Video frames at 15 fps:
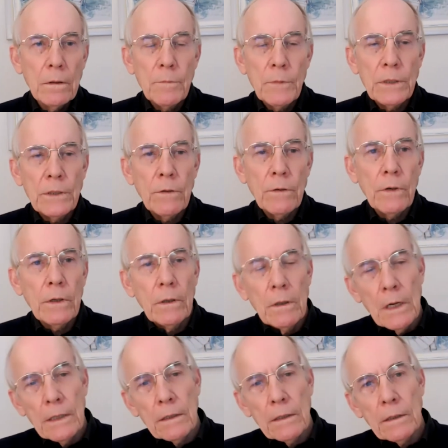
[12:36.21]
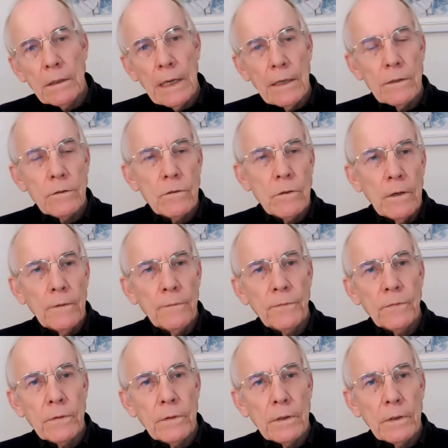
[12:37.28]
the material like
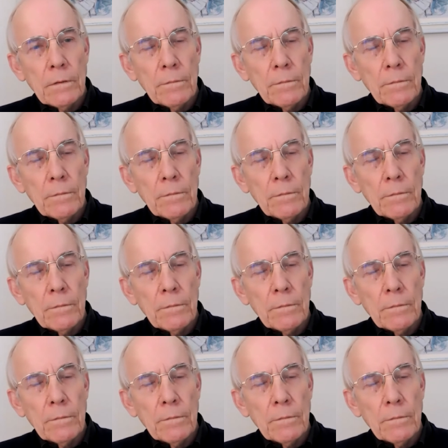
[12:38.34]
Anzoff's,